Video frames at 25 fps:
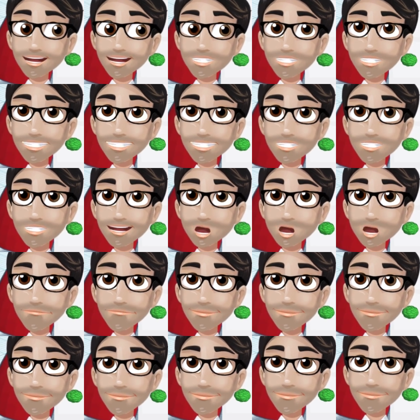times as you
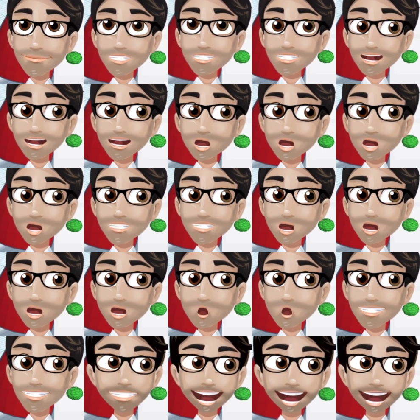like unless of course
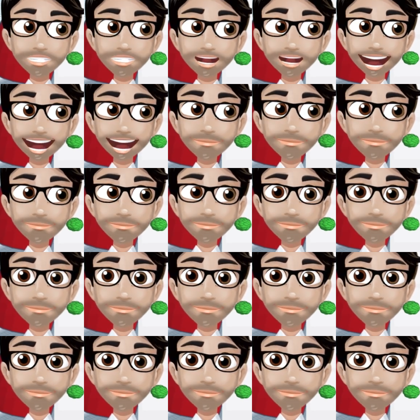you're in my class